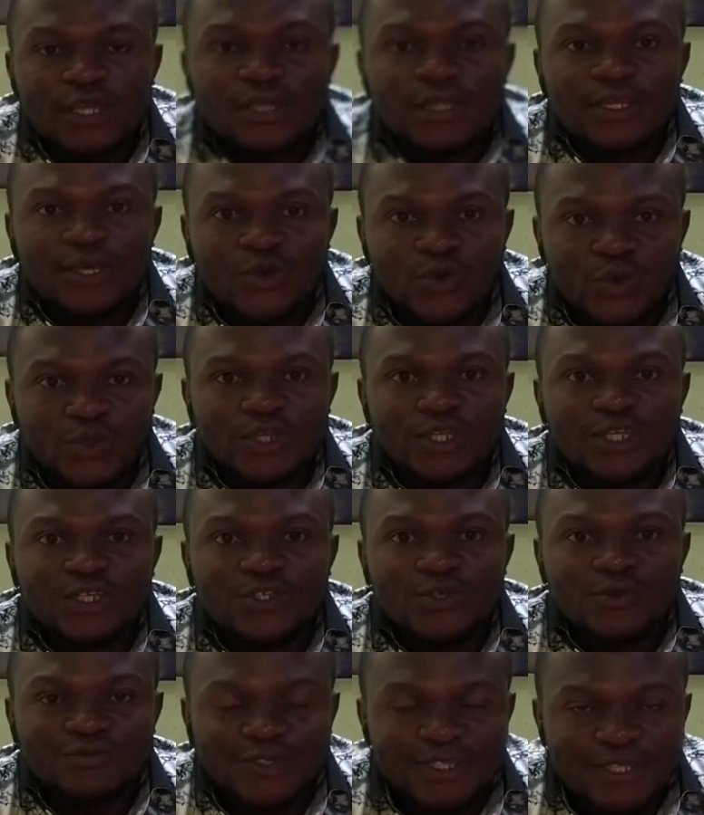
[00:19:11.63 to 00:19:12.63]
in the
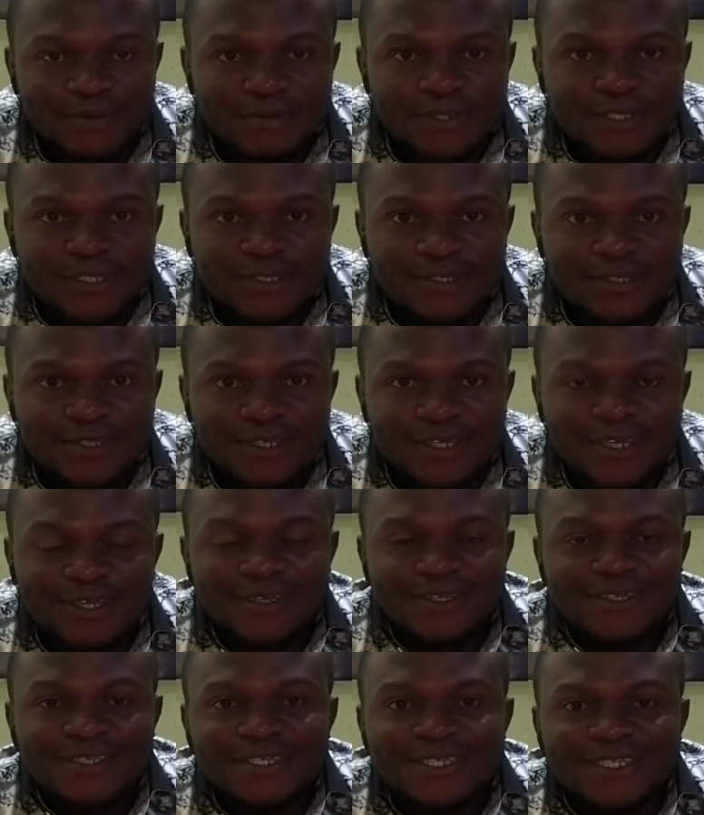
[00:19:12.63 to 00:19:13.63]
context of sepsis
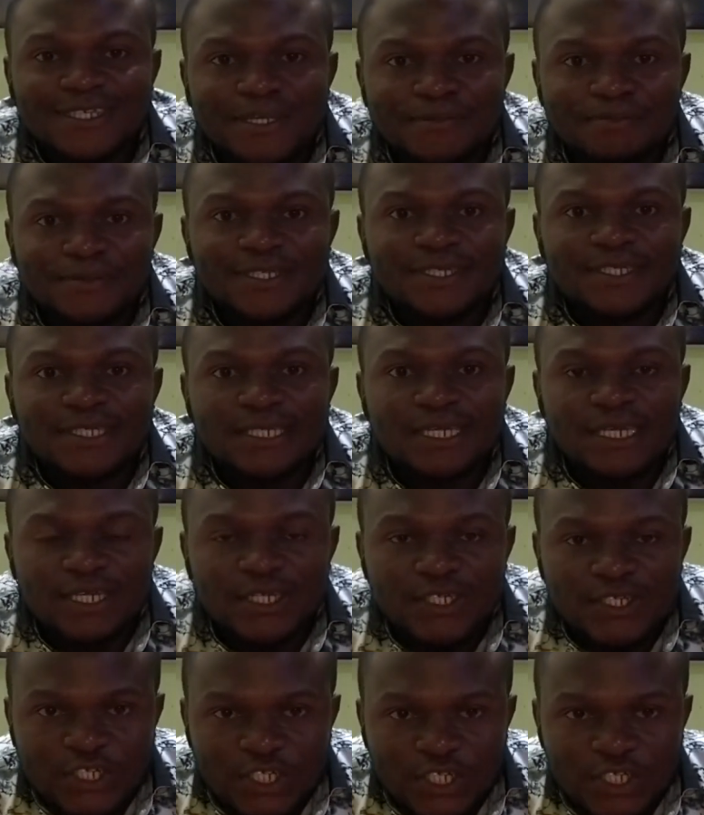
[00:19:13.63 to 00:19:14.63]
is septic
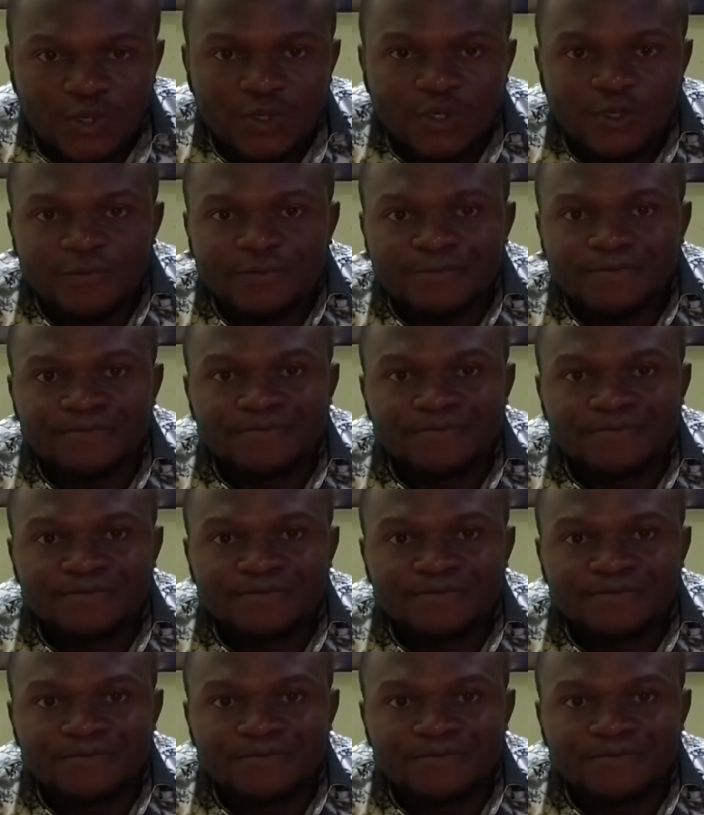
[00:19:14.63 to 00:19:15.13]
shock.